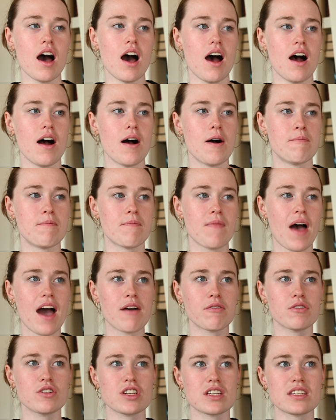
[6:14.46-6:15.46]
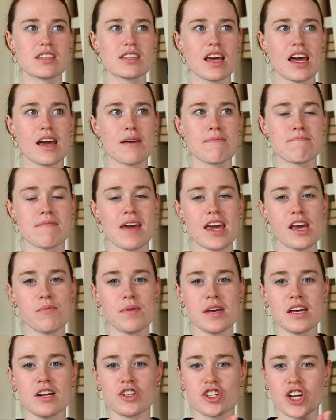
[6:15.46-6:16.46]
I would just say
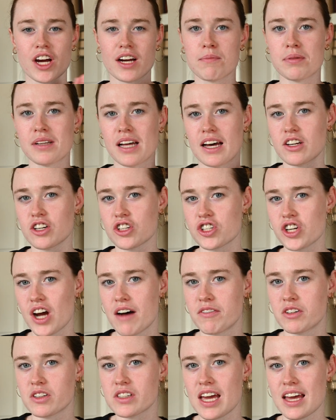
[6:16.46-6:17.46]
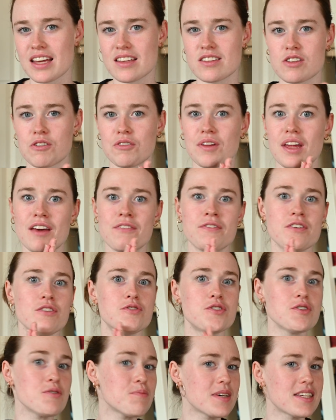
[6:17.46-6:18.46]
maybe try to plan your travel days so that if you
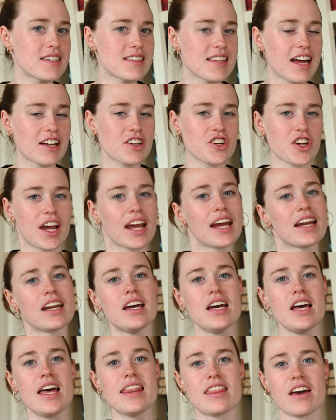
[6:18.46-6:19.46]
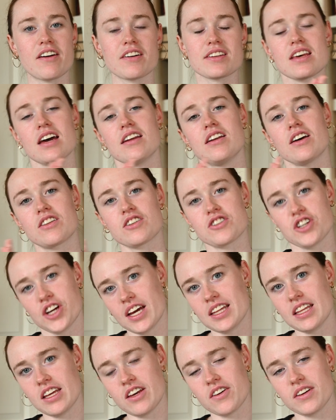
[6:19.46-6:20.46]
do miss that train, there's another
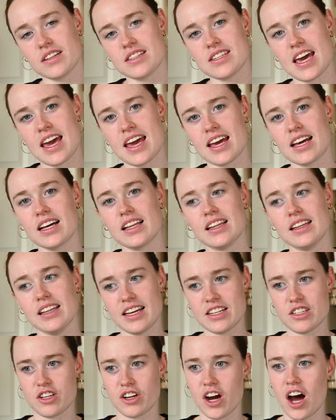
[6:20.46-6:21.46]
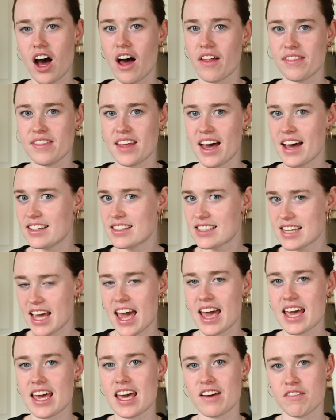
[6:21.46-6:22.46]
train that you can take later on that
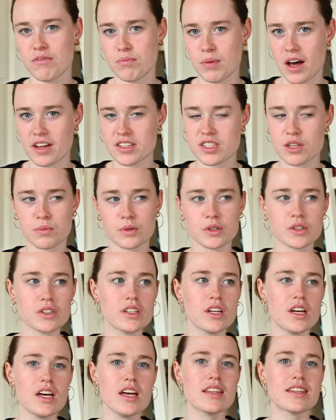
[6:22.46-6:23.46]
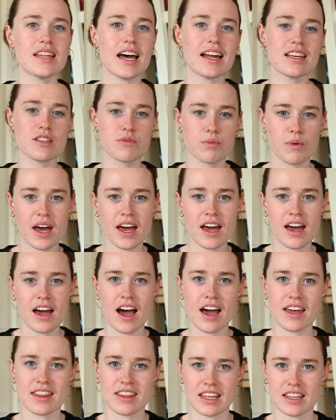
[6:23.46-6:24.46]
day if possible. That is where
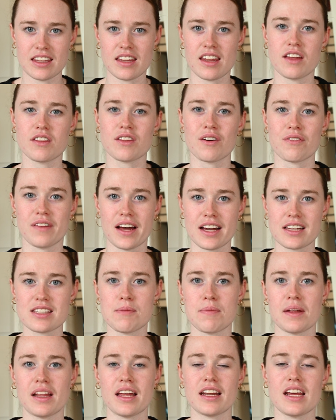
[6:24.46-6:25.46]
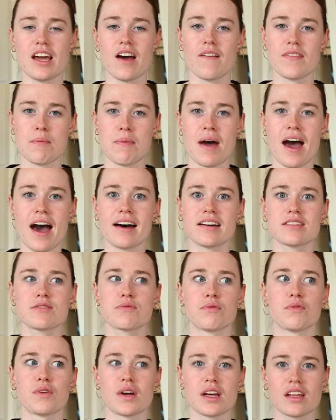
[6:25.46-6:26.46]
I think that the flexibility of the pass
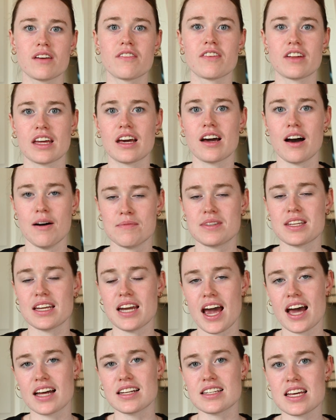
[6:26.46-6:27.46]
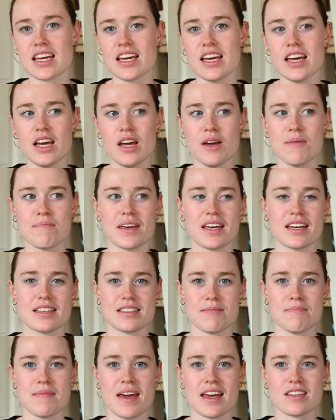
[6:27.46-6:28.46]
really comes in handy, because
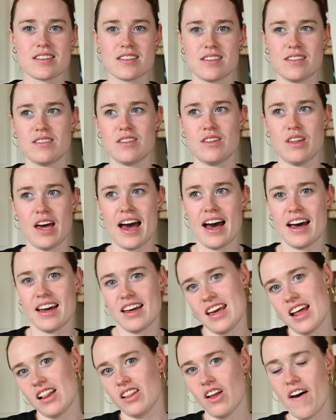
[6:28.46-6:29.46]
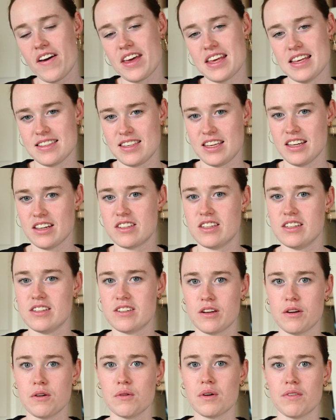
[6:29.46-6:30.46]
it makes that a lot easier to
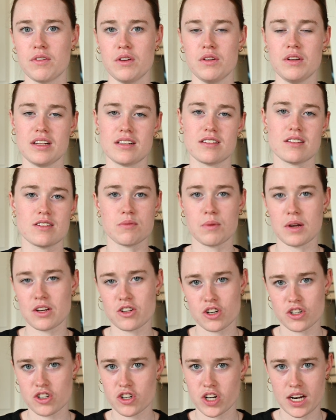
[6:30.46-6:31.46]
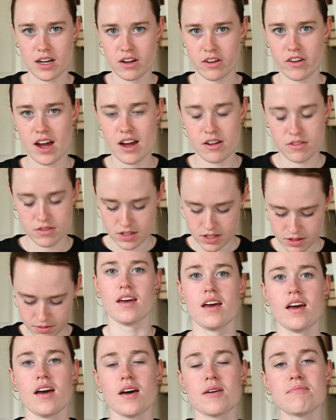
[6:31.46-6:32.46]
do if you need to switch your train around.
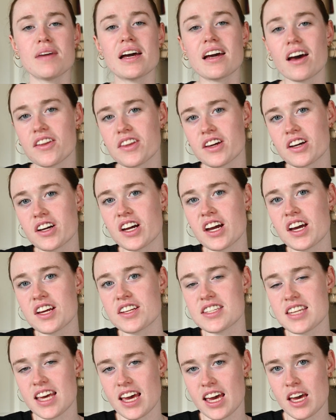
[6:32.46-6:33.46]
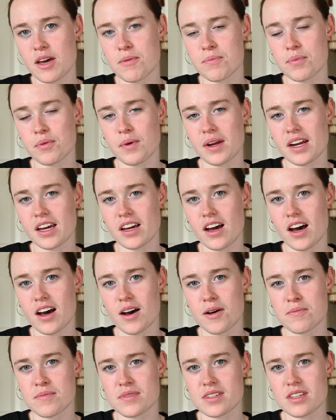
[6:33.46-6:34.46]
My other tip when it
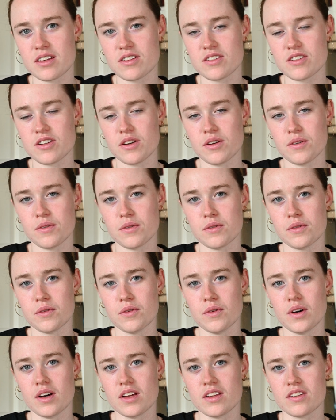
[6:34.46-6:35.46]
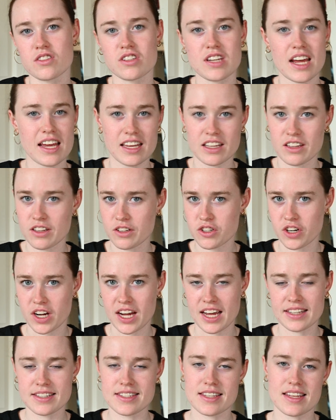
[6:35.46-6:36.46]
comes to taking the
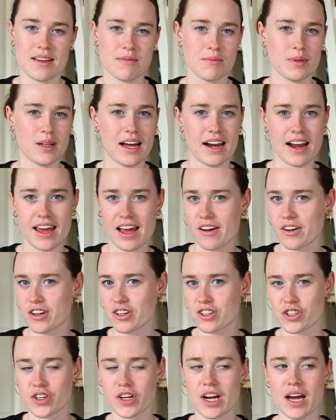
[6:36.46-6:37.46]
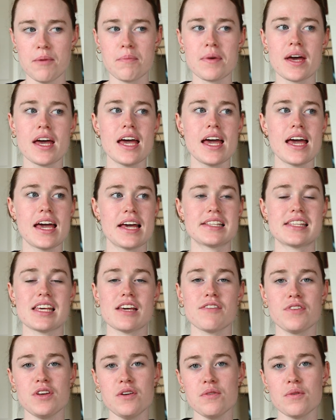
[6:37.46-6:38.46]
trains and planning out your trip is
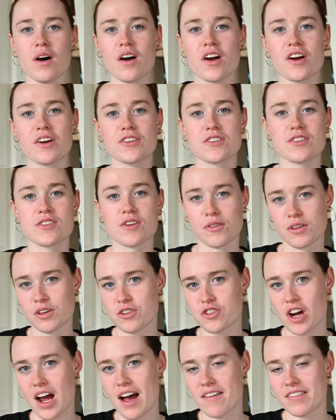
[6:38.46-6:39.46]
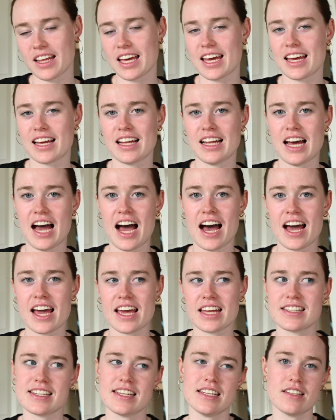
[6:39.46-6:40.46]
if you are solo traveling.
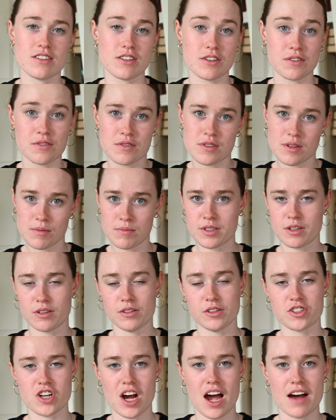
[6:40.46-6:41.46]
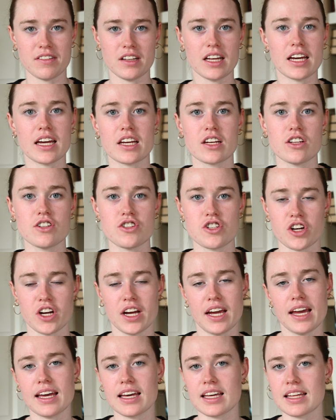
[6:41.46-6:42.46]
I did do some solo traveling
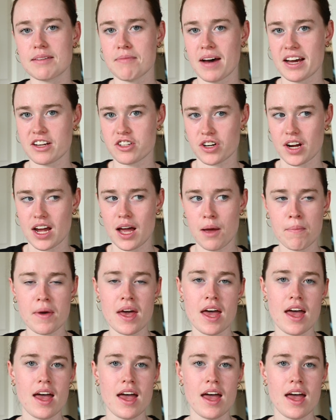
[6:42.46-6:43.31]
during my trip.